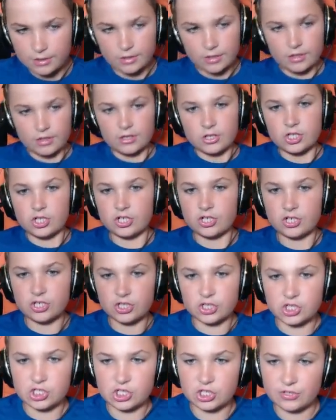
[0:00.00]
I'm
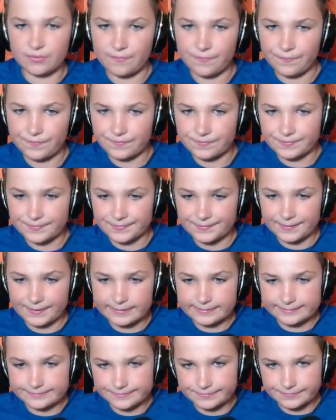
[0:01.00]
700
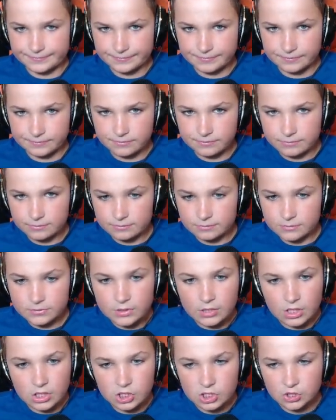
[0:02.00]
pounds
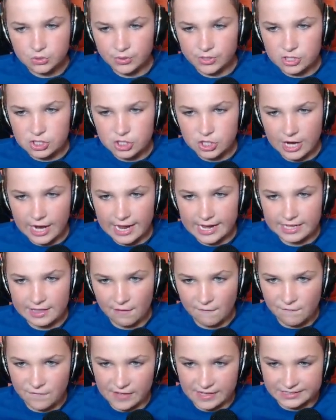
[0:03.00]
now. Should we try and
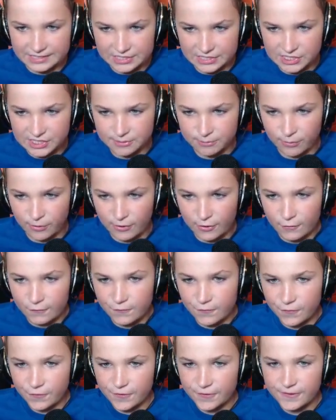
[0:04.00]
defeat the Smurf?